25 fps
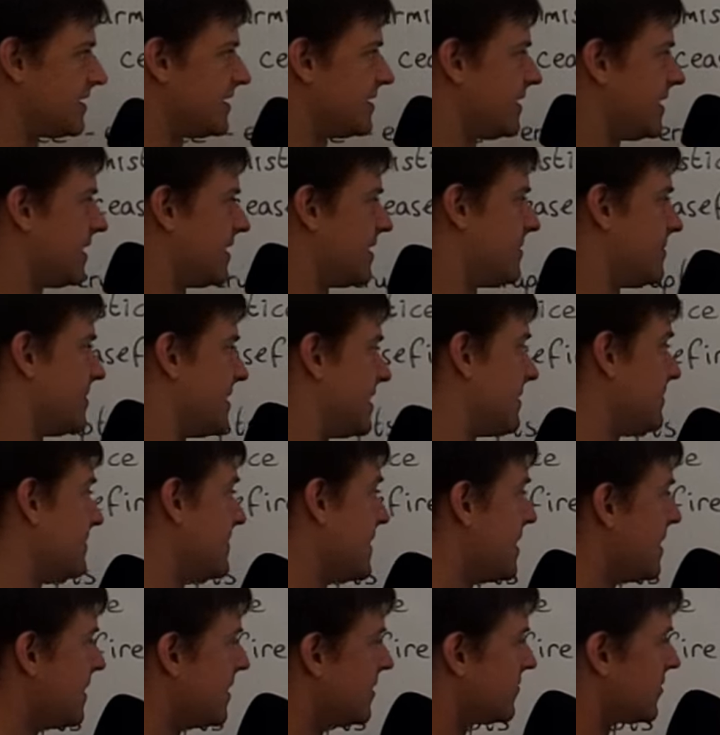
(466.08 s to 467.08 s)
at the enemy.
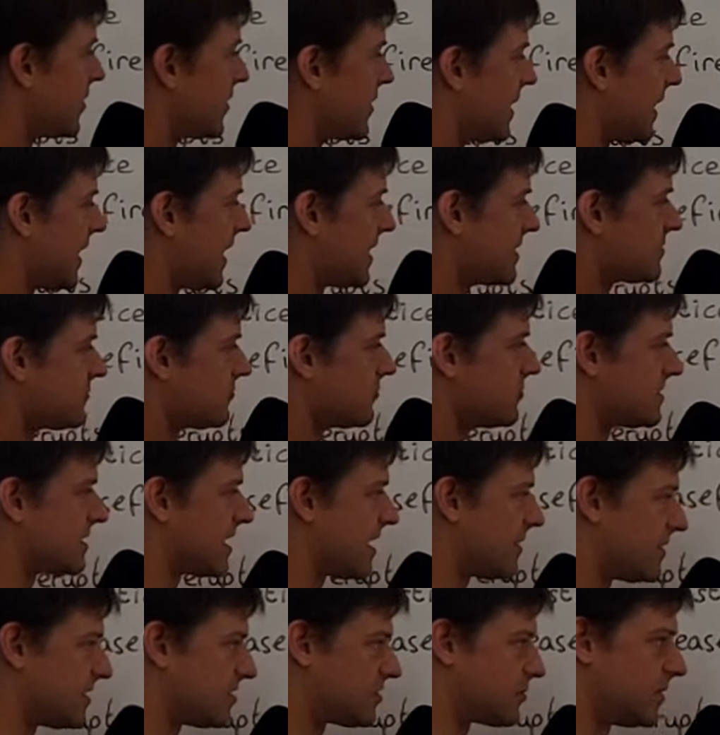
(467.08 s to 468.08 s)
So collateral
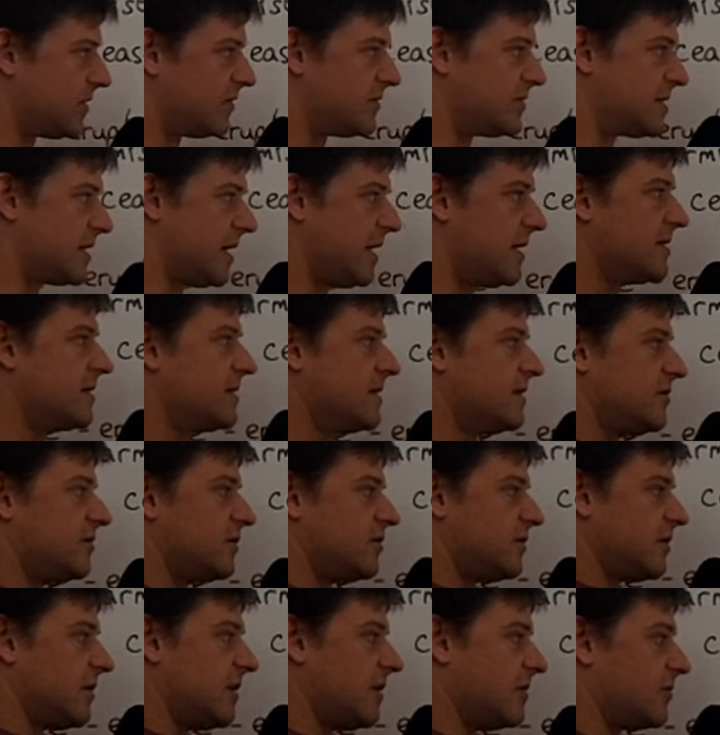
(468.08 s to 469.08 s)
damage we've done.
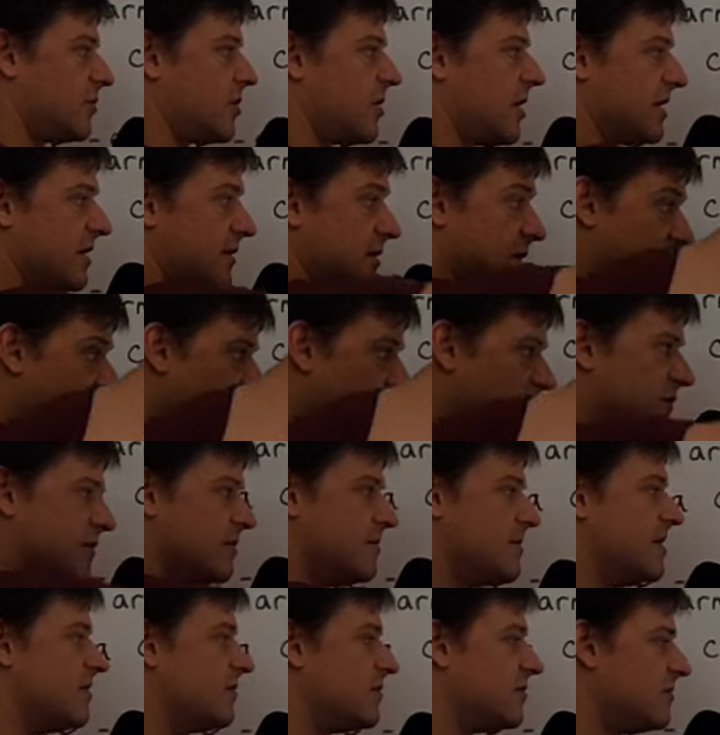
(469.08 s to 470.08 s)
It's a kind of
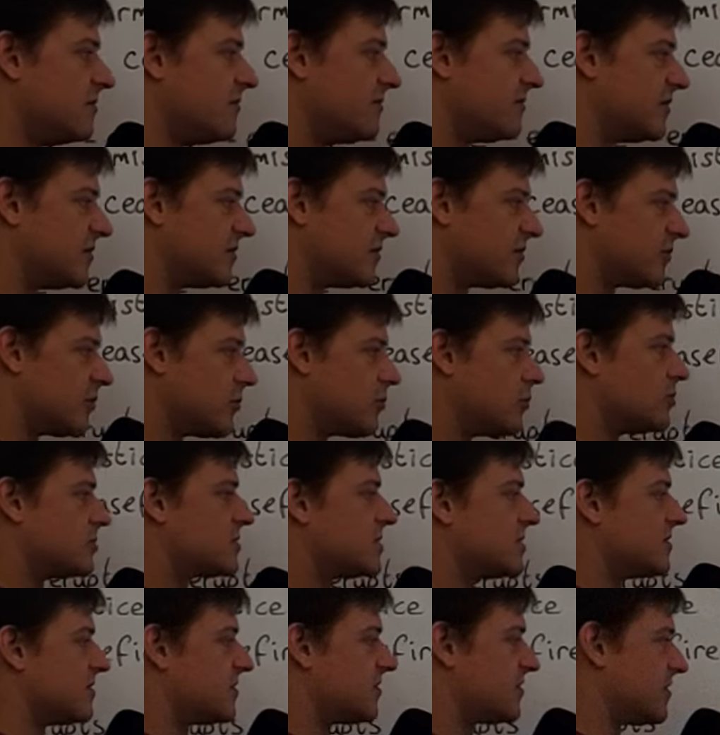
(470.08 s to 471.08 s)
euphemism for
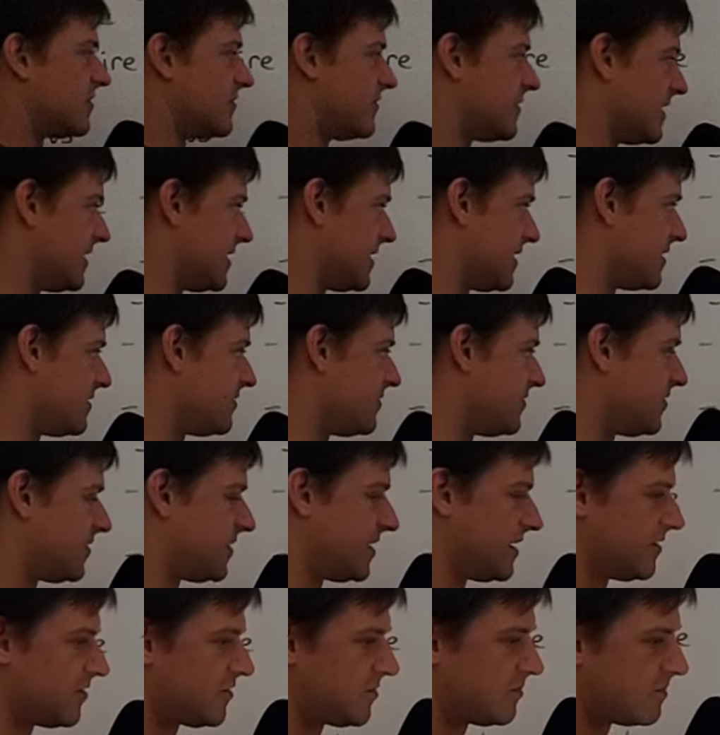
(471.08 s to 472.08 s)
slaughtered civilians.
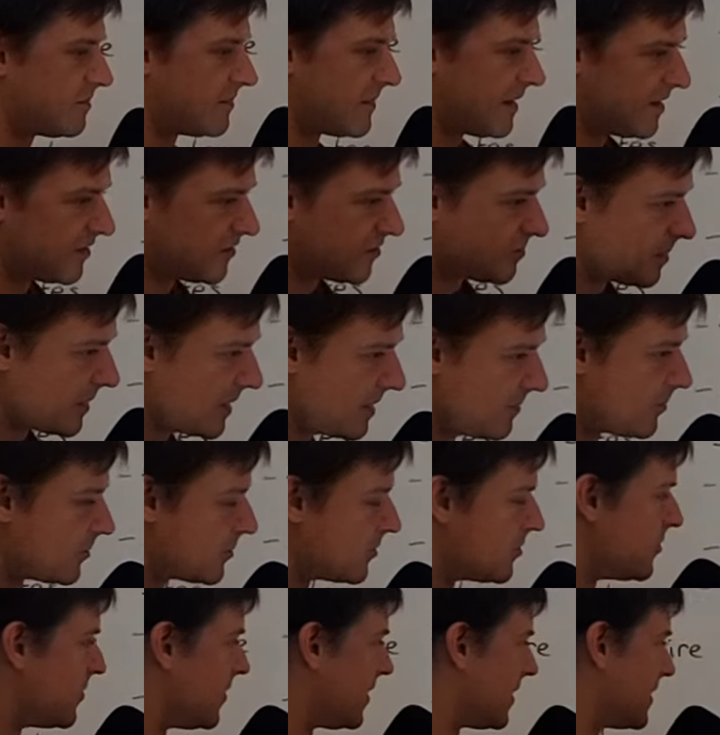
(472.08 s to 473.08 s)
It's it's
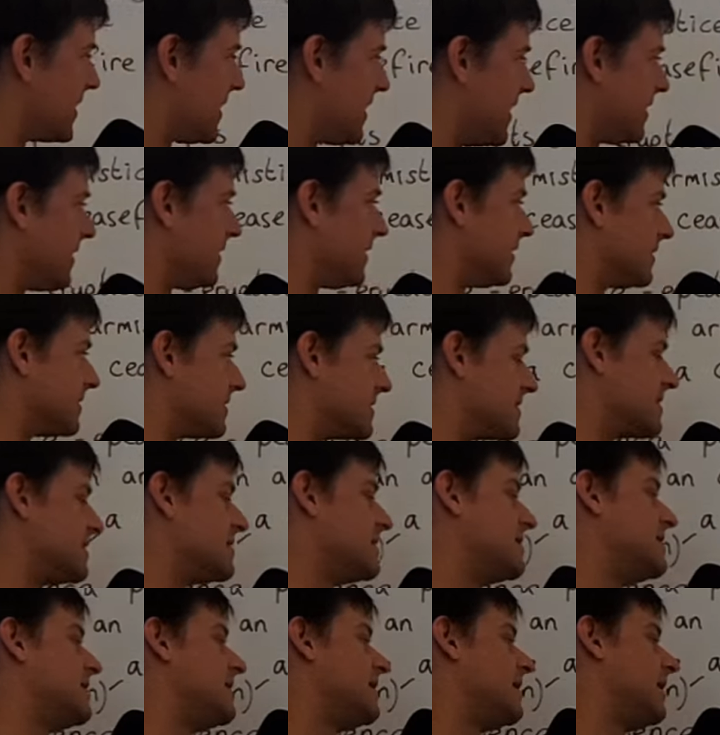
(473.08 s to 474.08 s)
people who are killed
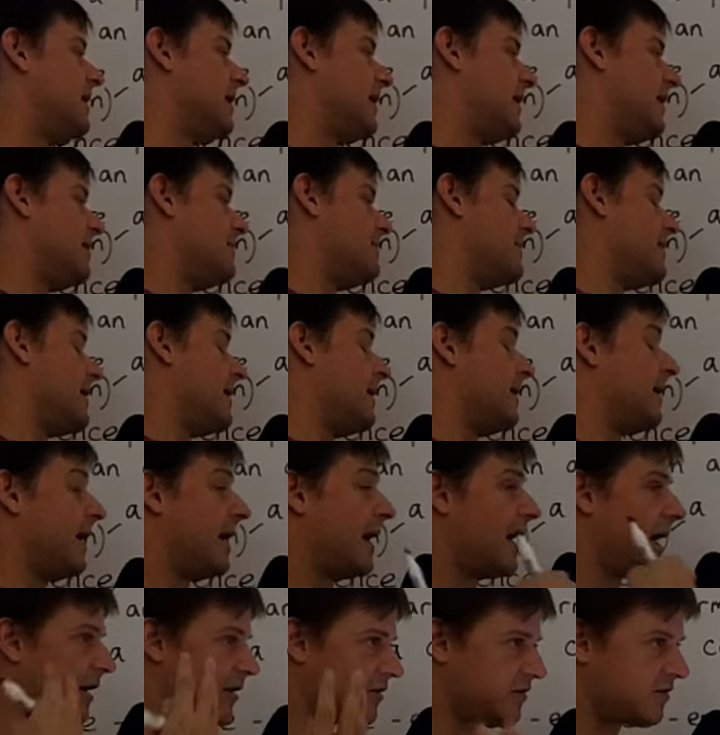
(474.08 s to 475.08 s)
um,
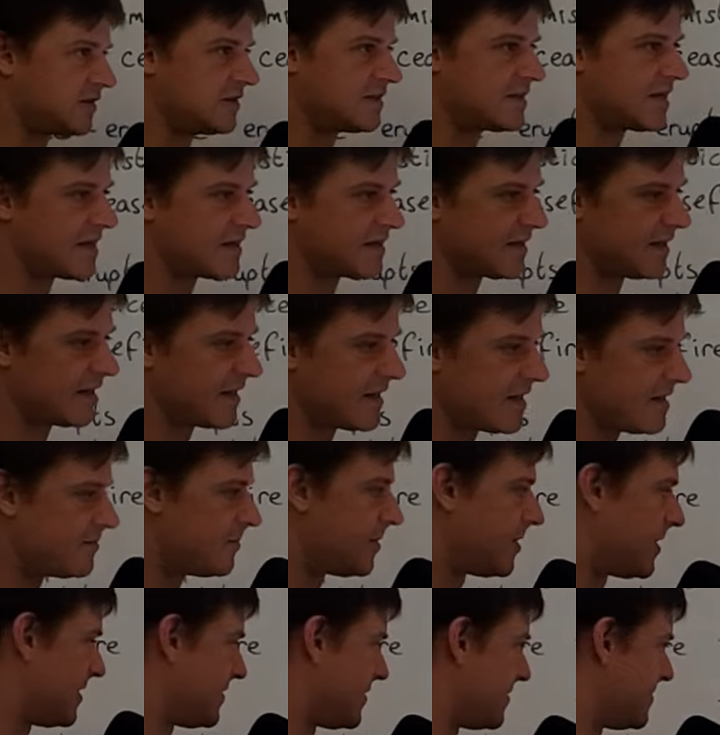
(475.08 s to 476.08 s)
accidentally
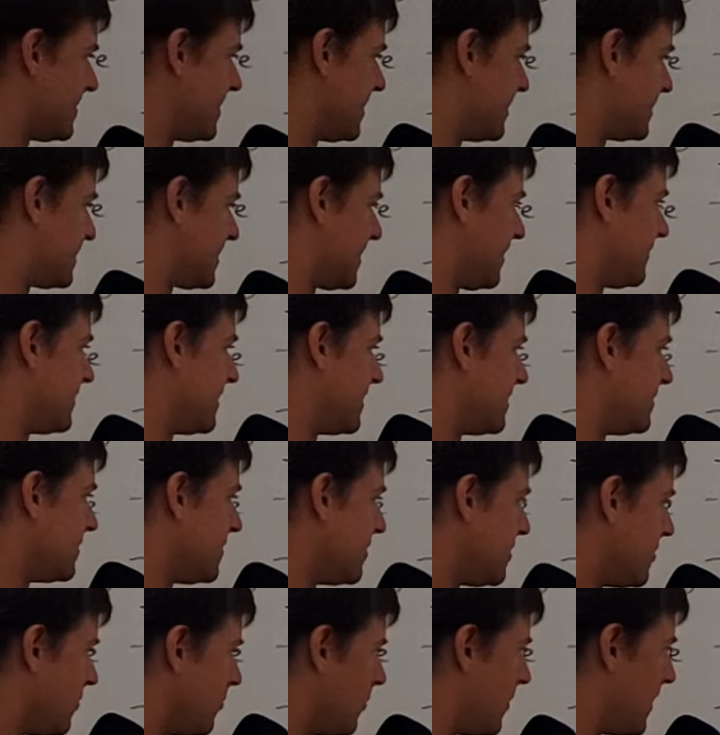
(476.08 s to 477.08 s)
by the military
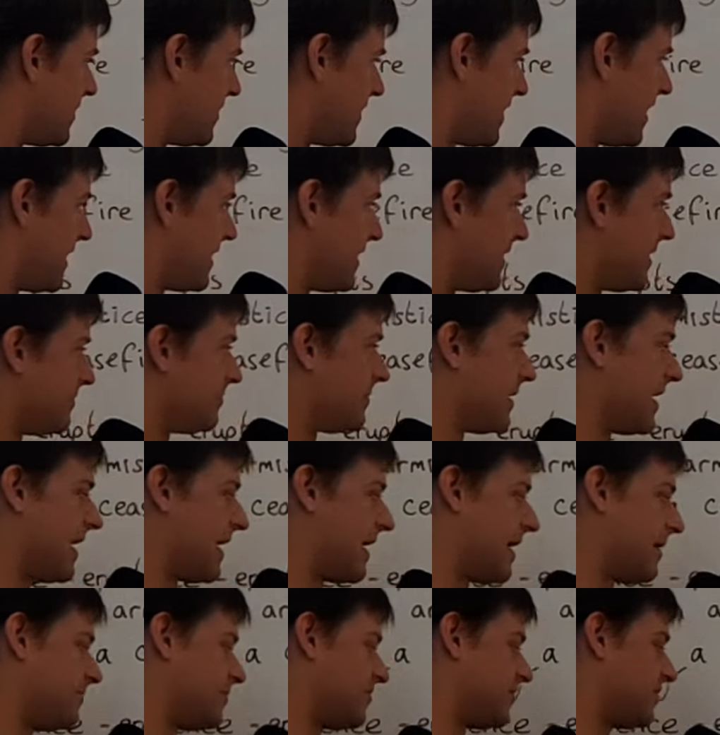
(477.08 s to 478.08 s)
when they
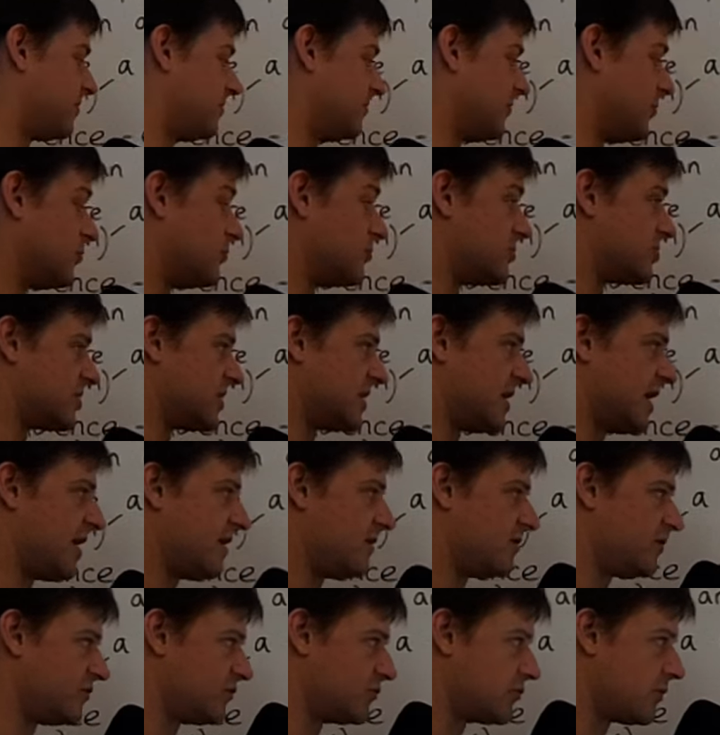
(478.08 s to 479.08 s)
perhaps launch an
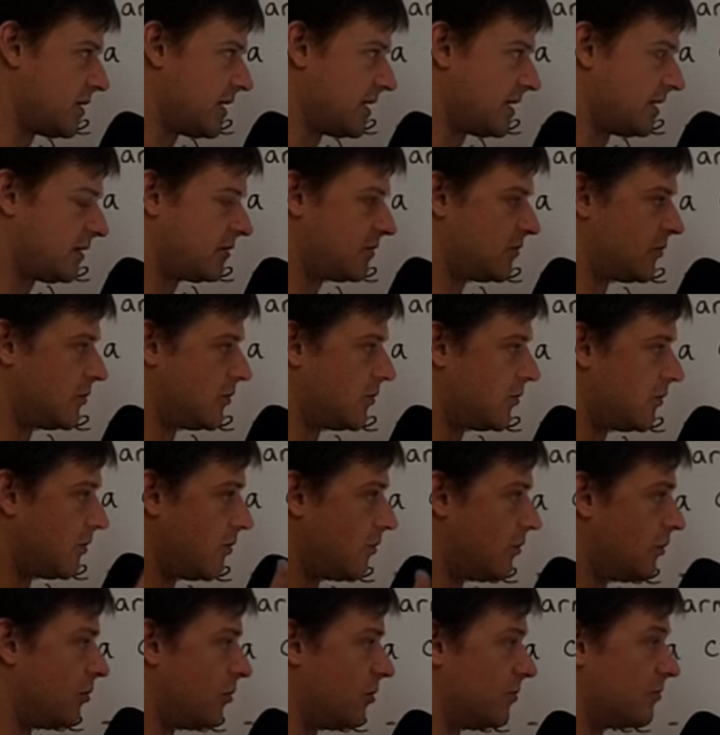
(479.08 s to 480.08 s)
airstrike
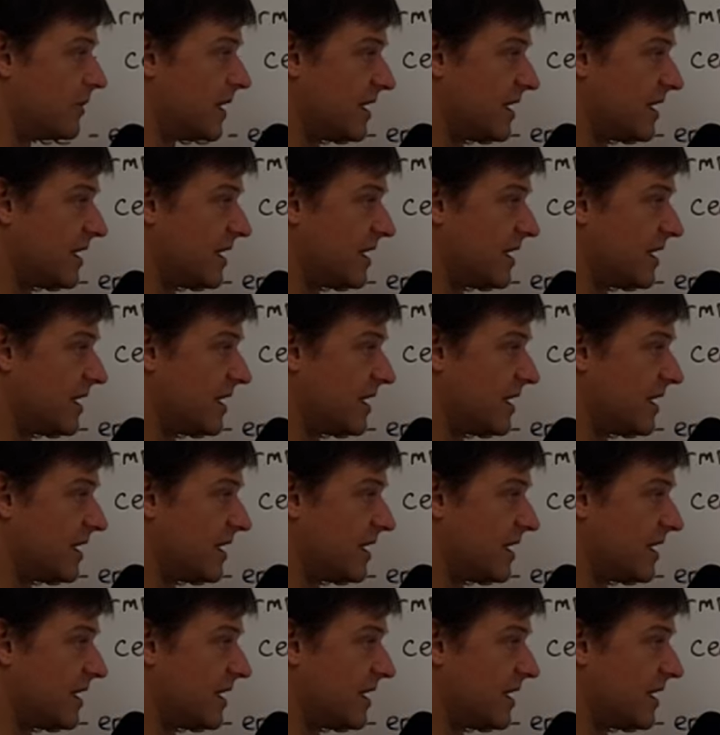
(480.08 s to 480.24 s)
or or